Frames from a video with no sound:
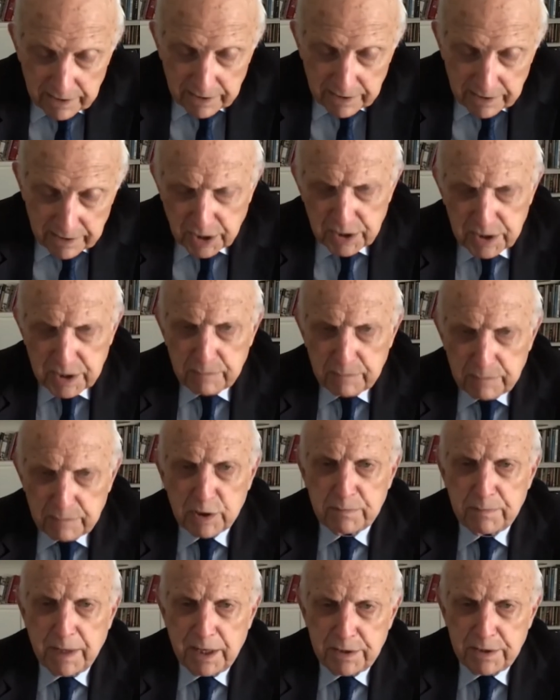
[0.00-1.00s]
The
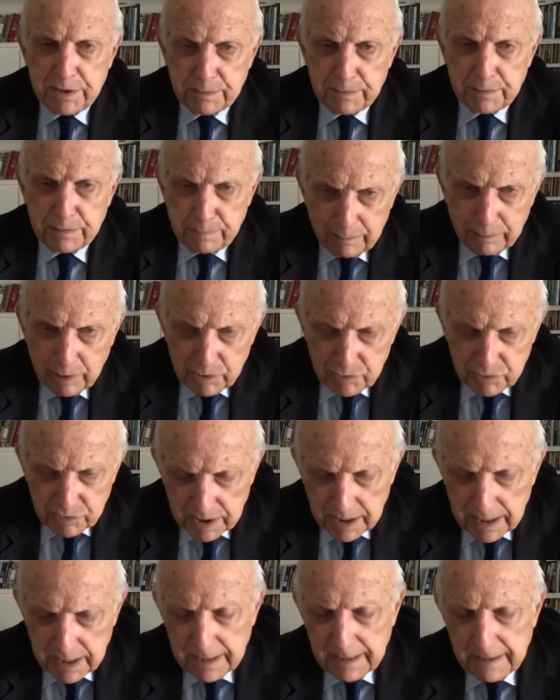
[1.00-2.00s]
decision was made to
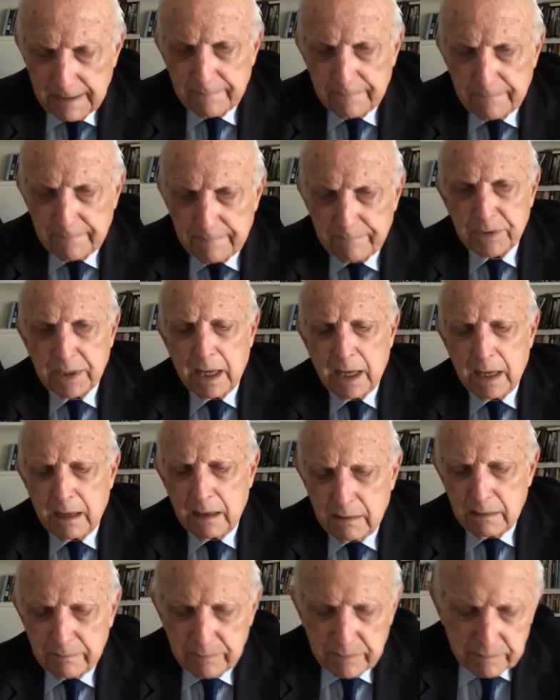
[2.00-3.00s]
publish.
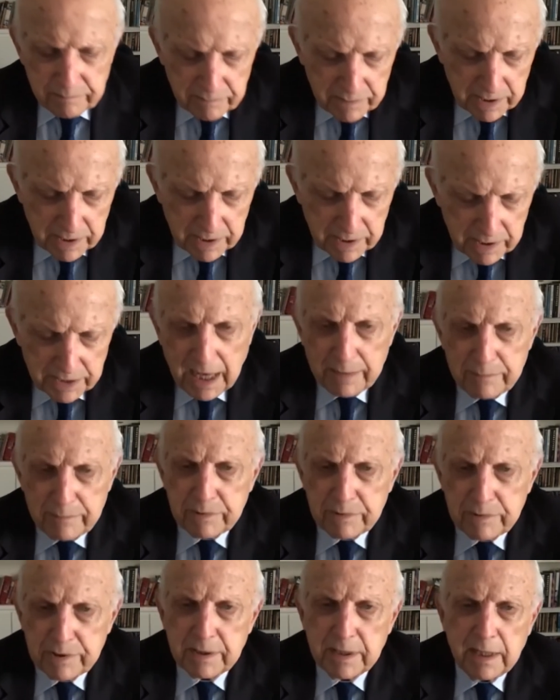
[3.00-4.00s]
The
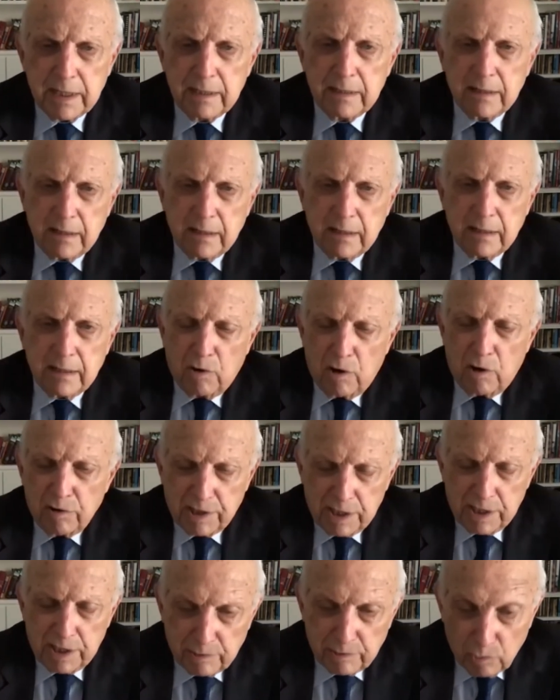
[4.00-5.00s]
Times
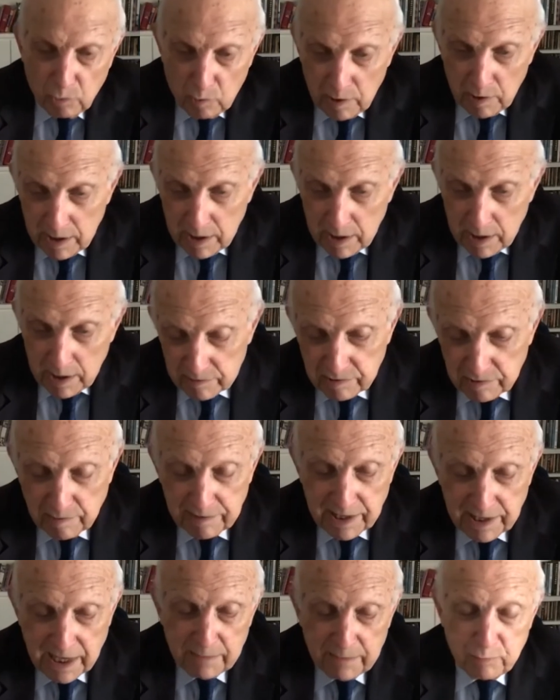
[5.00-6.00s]
called its lawyers,
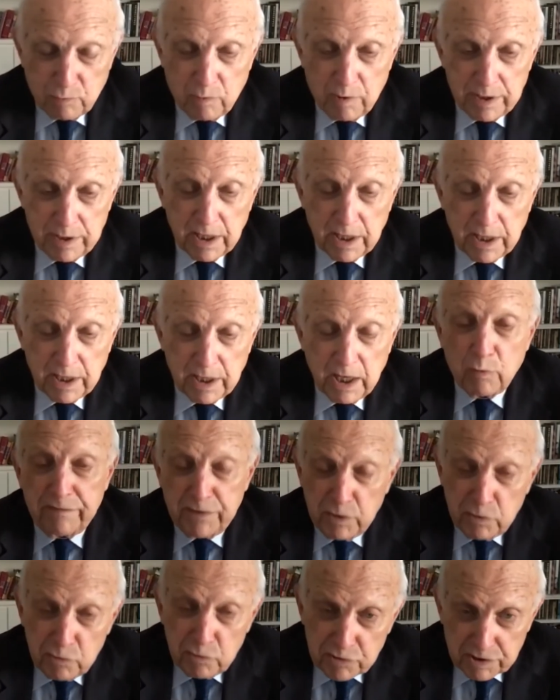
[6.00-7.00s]
who at that point
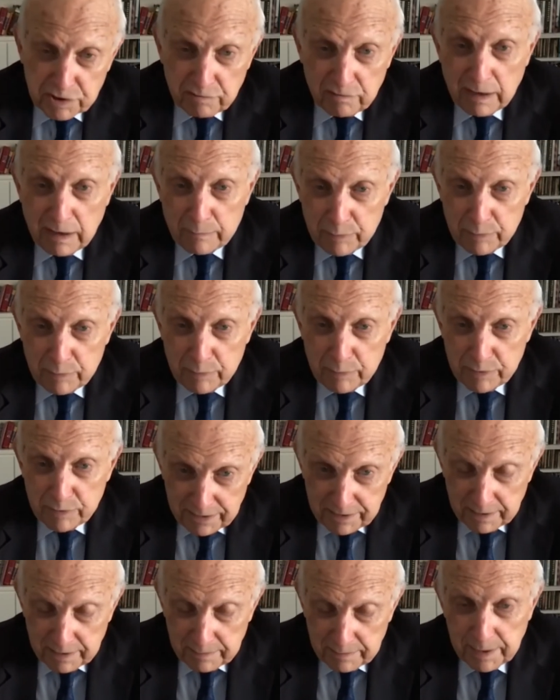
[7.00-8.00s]
refused to
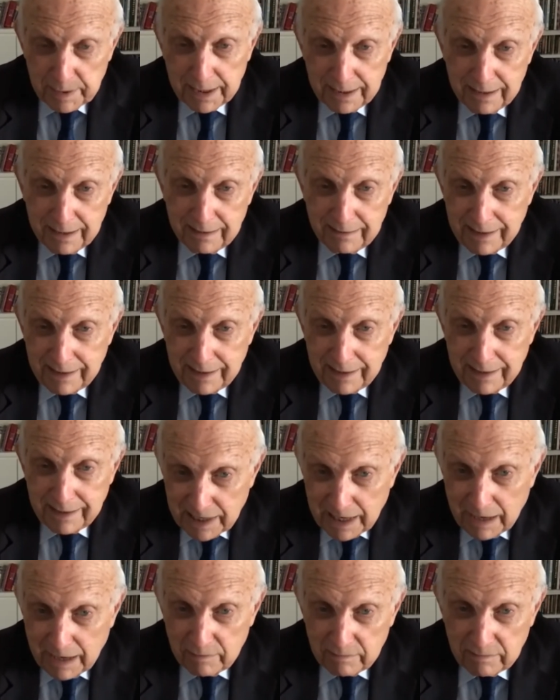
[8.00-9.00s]
represent them.
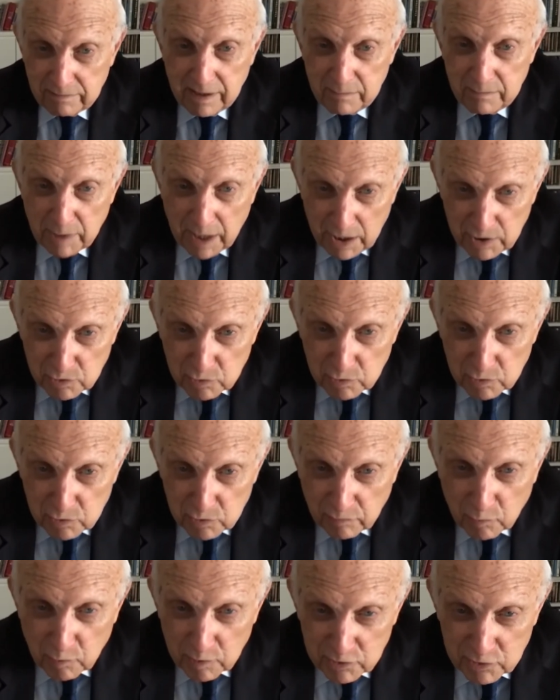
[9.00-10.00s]
That's how, in my
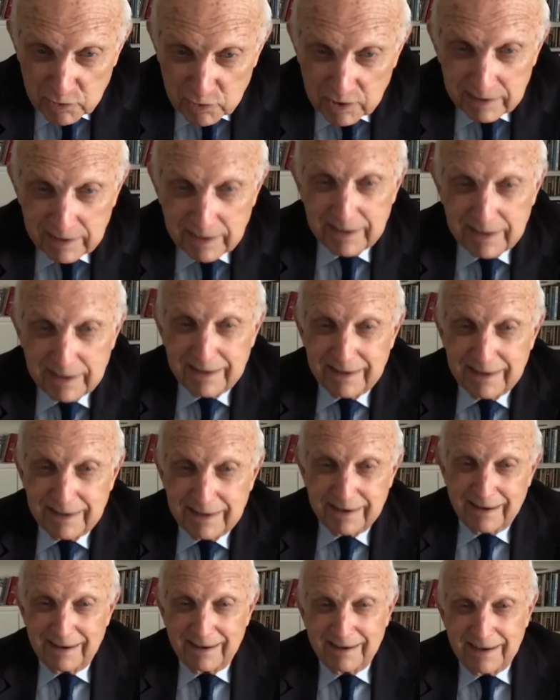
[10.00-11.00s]
good fortune,
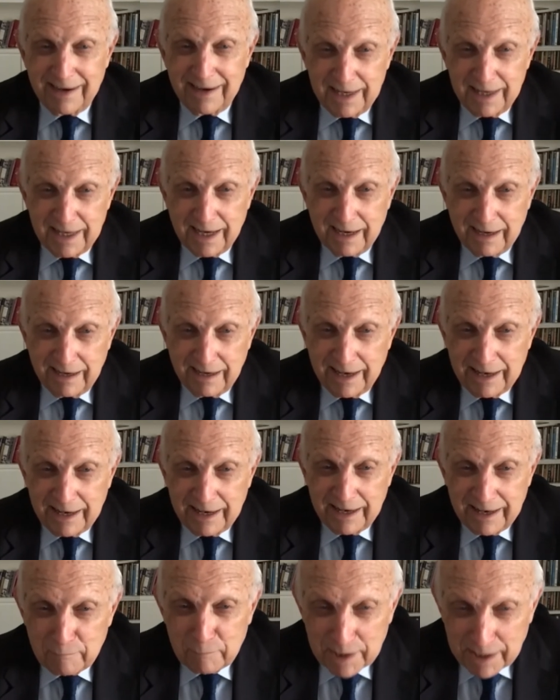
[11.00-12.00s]
in
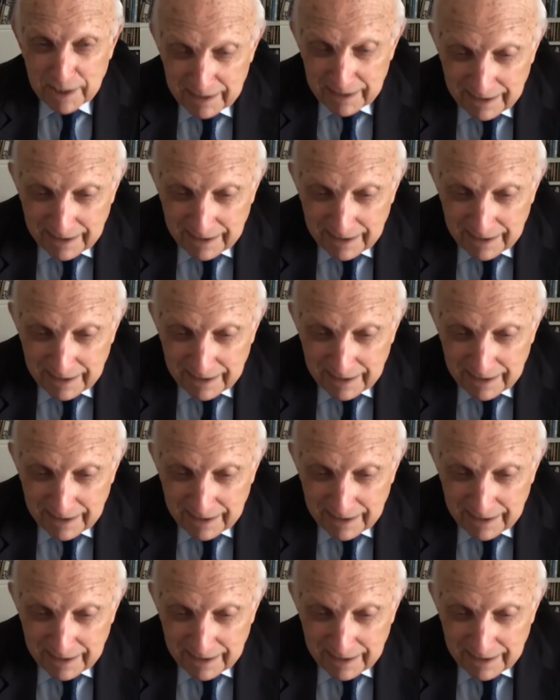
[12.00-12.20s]
the